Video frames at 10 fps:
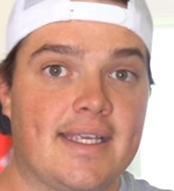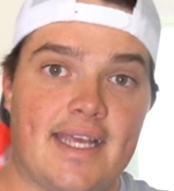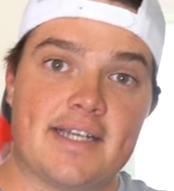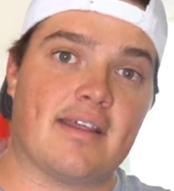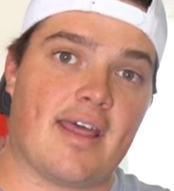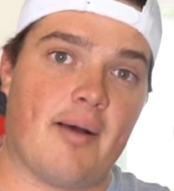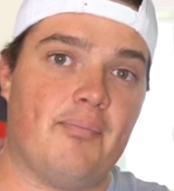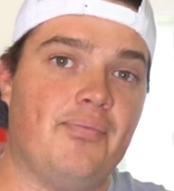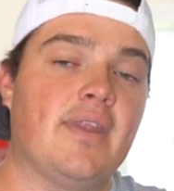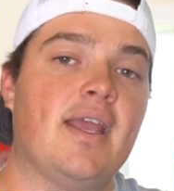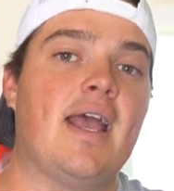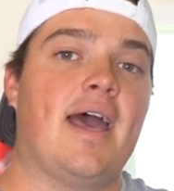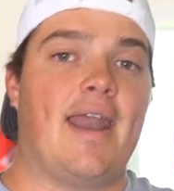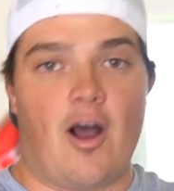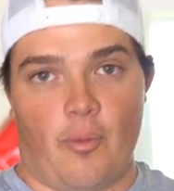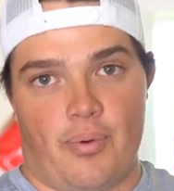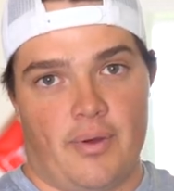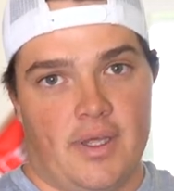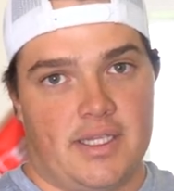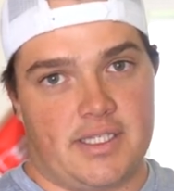get to them and help
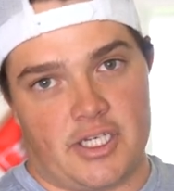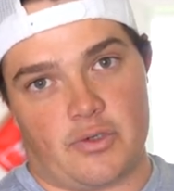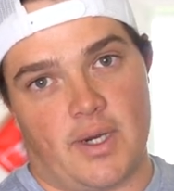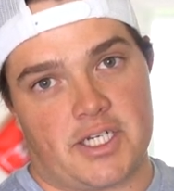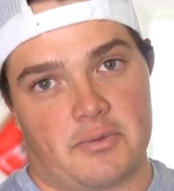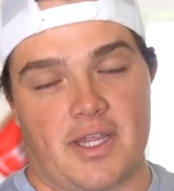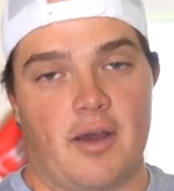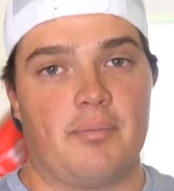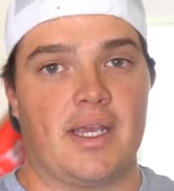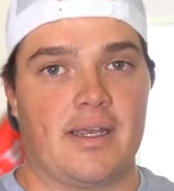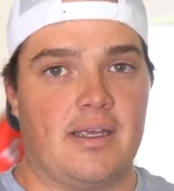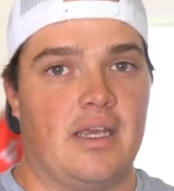the situation without being